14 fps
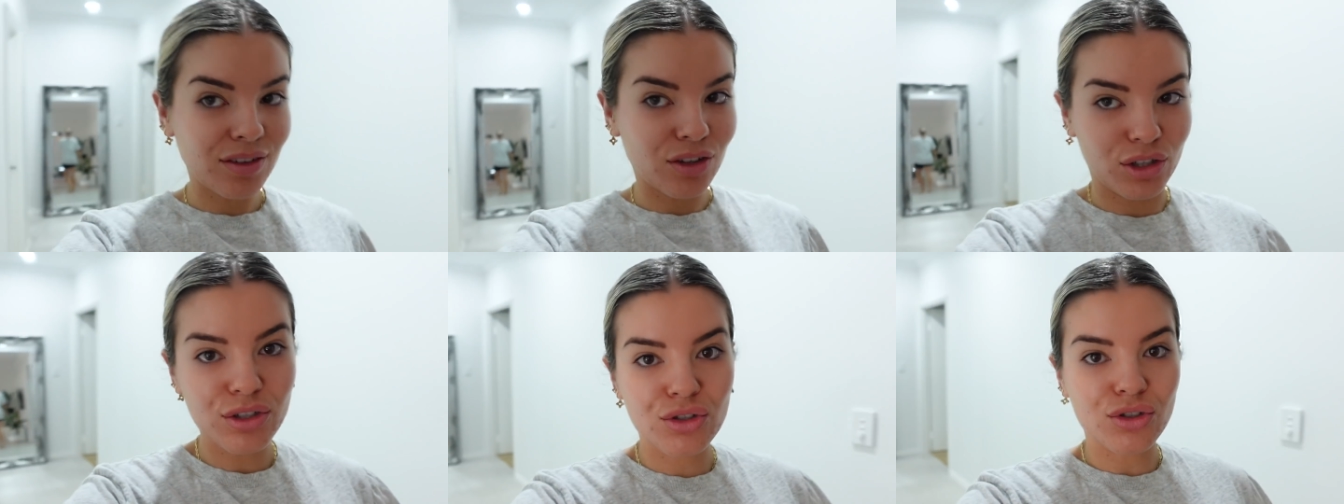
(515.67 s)

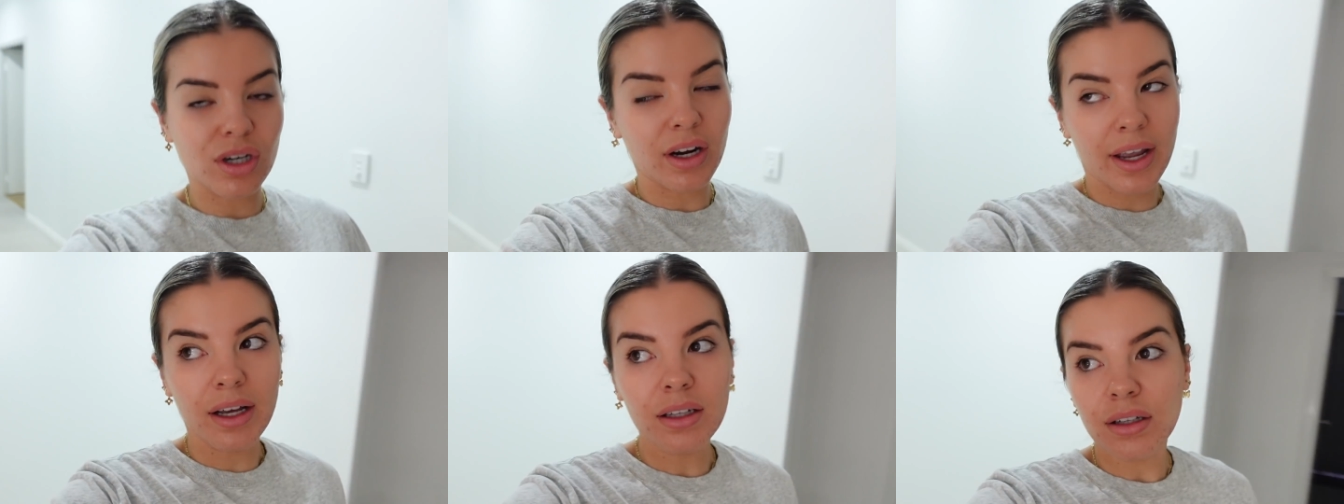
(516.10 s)
Those
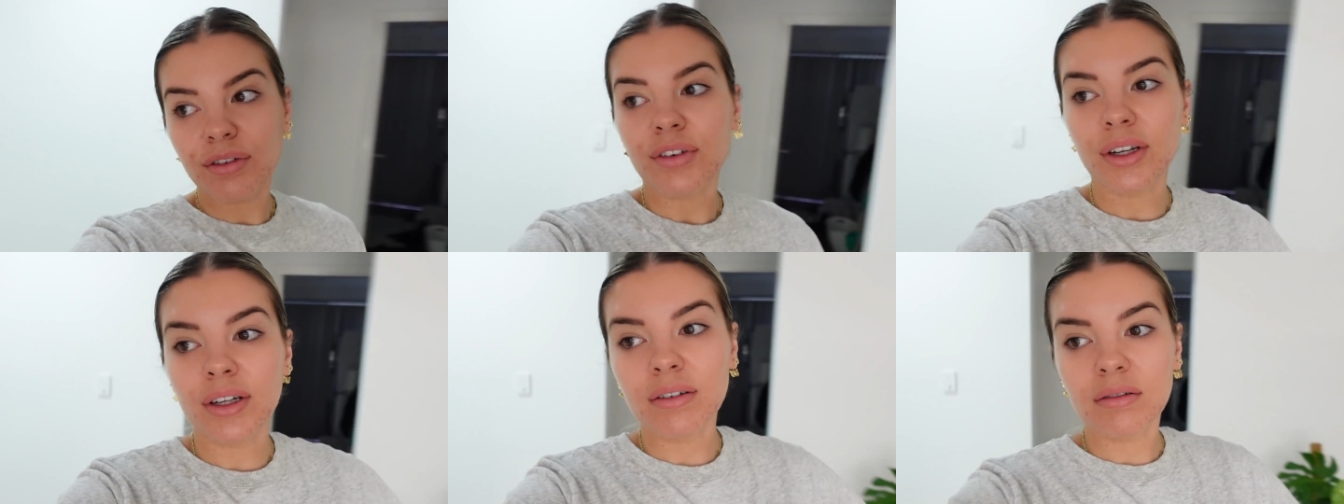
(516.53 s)
Drunk
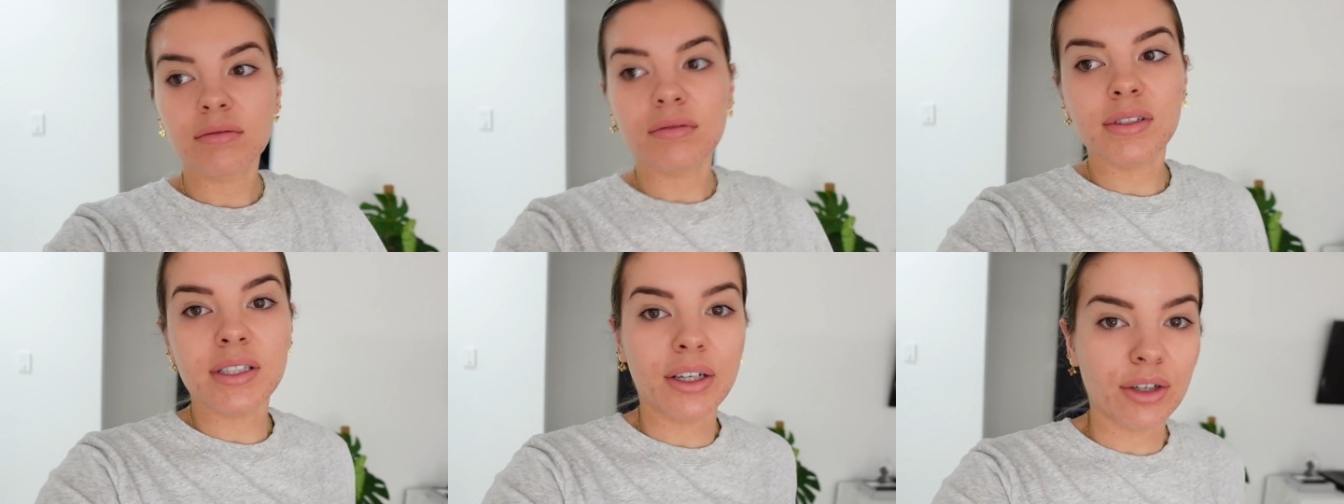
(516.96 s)
Elephant
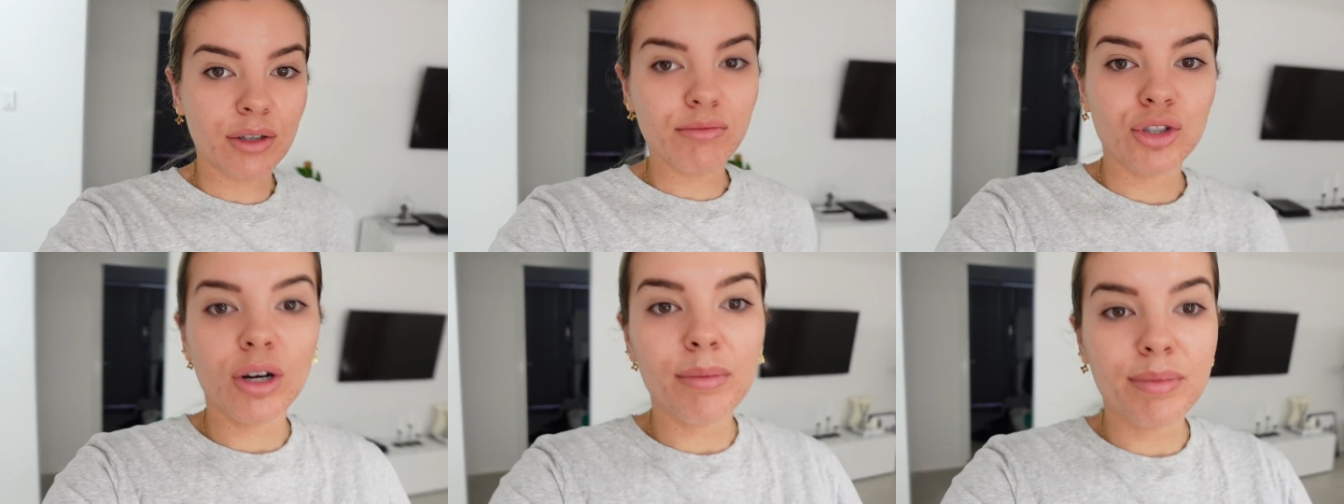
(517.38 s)
serum
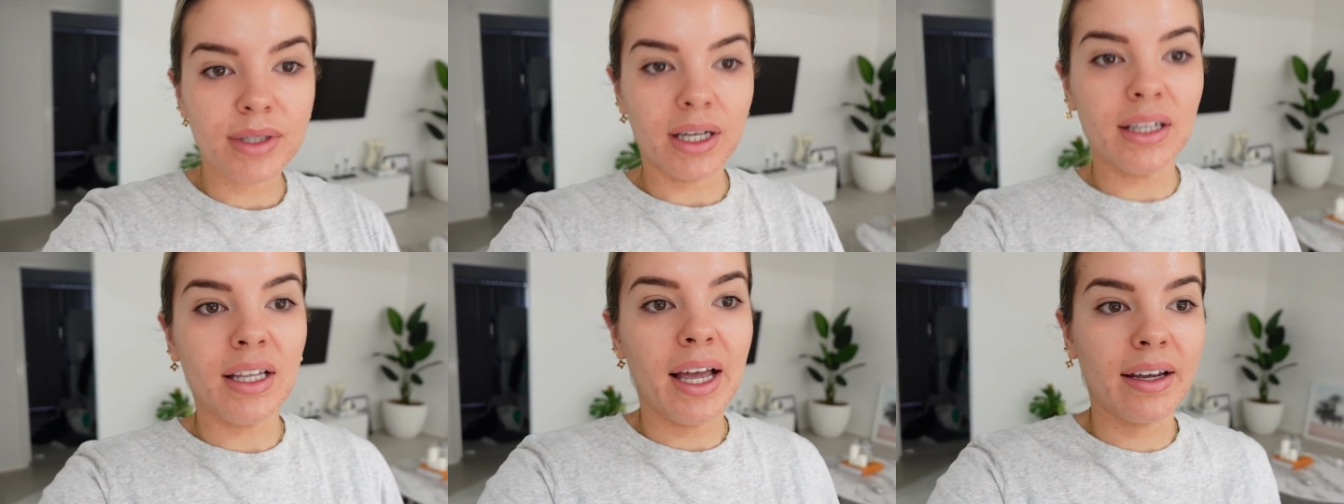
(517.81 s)
drops
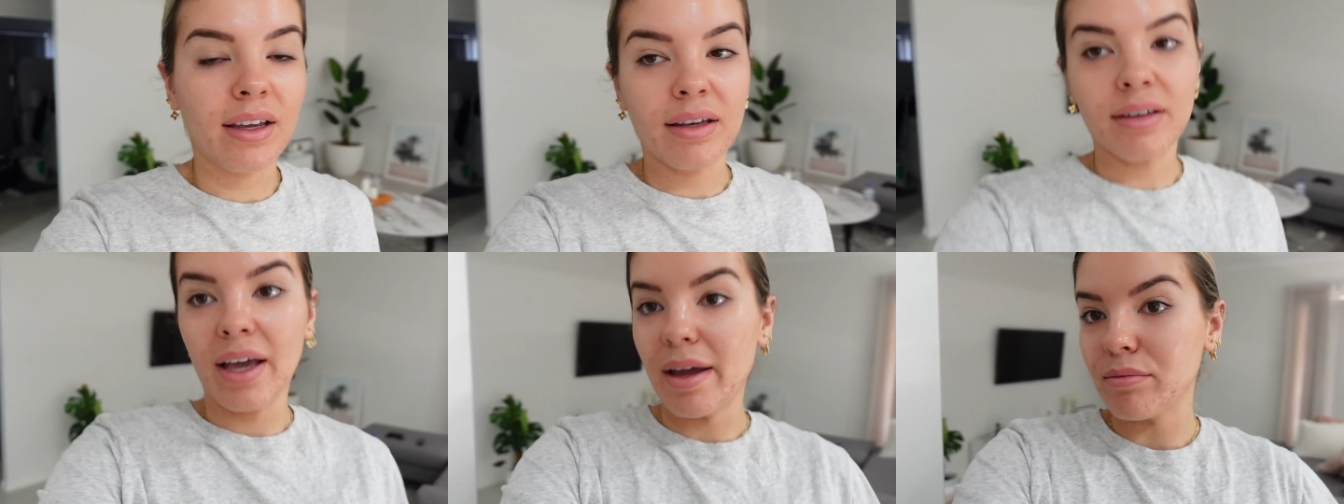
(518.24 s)
are
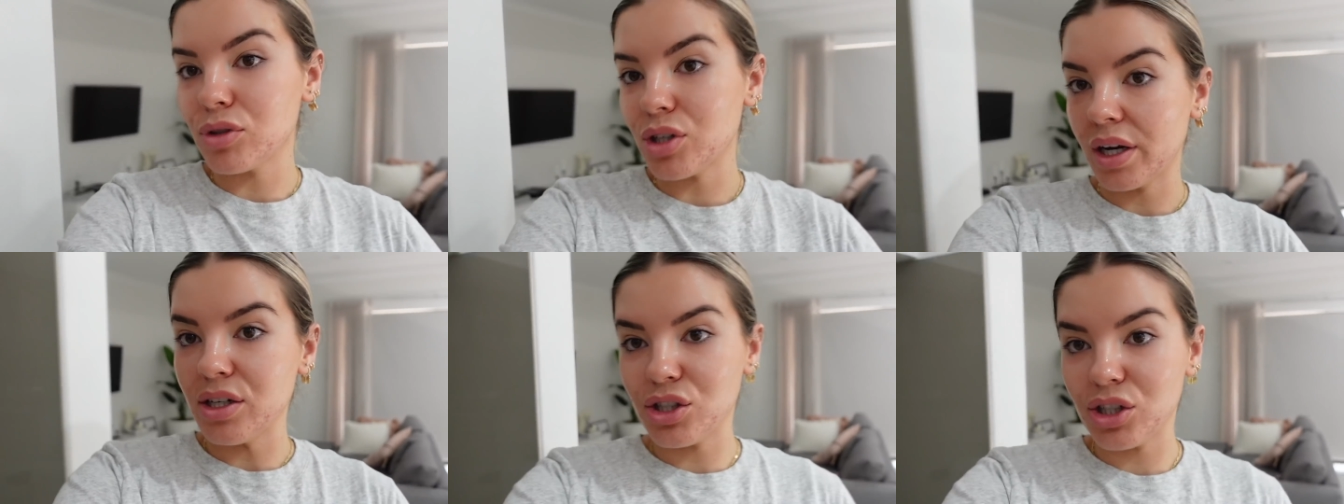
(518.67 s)
like game
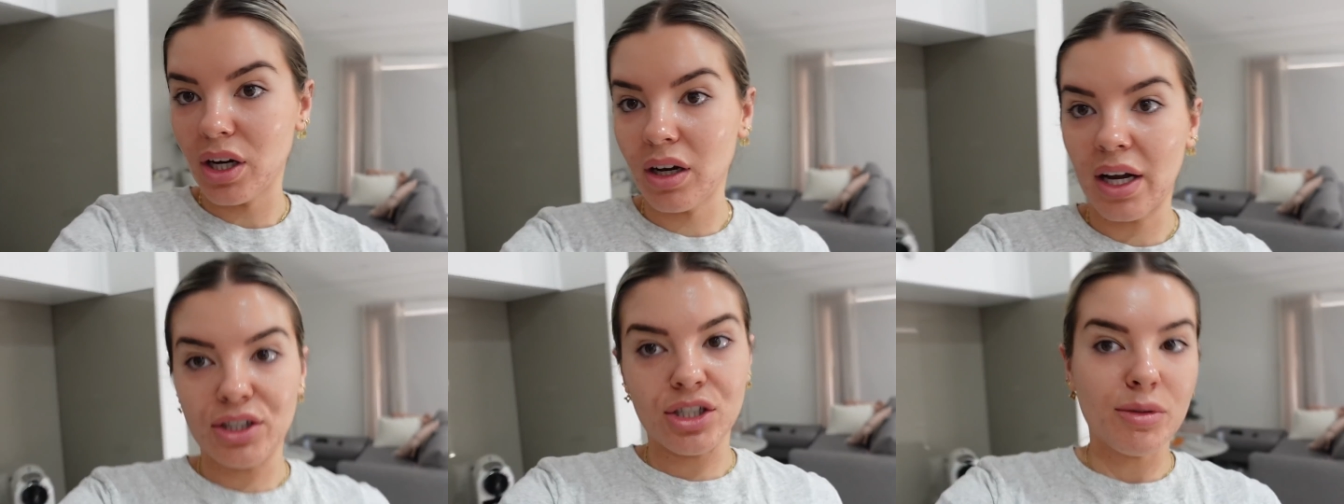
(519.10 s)

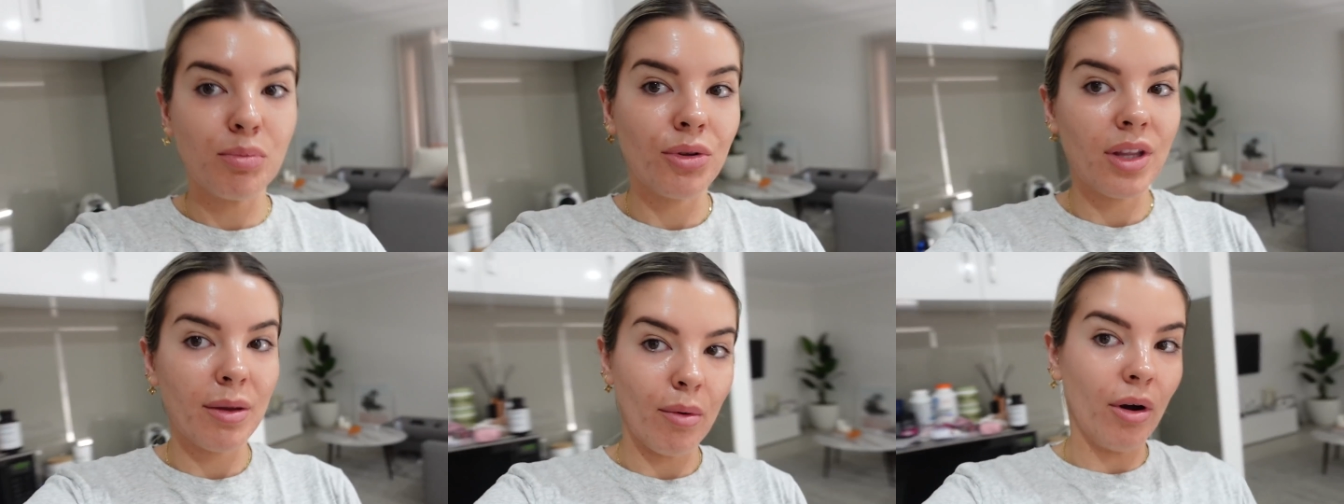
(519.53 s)
changing. I just
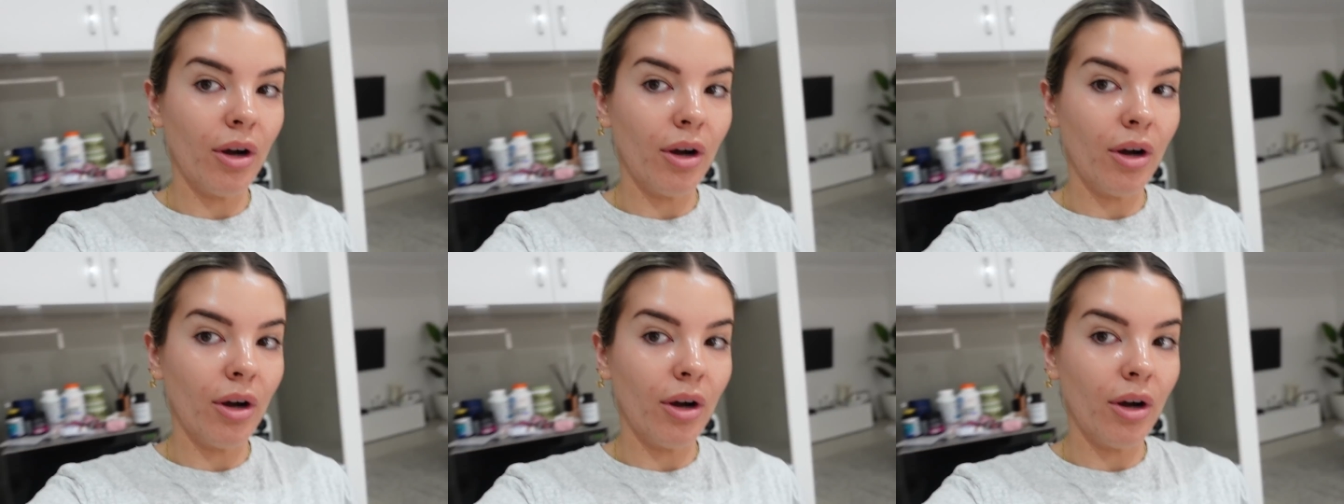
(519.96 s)
put them